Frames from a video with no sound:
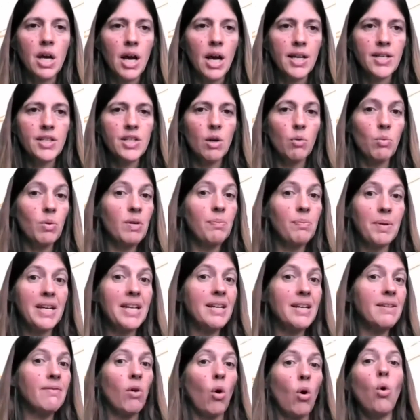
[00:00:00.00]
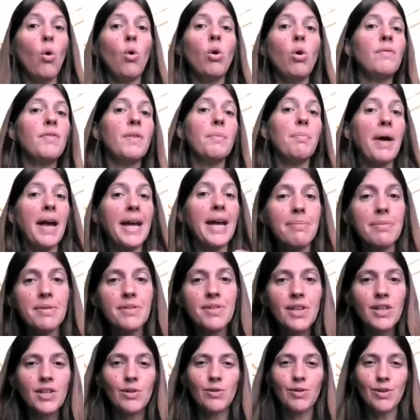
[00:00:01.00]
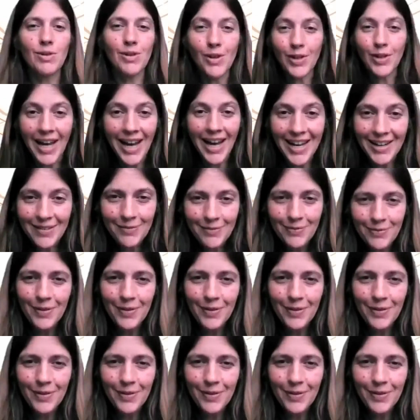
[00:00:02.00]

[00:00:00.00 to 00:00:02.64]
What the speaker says: And so we've been in all of the papers that you look at,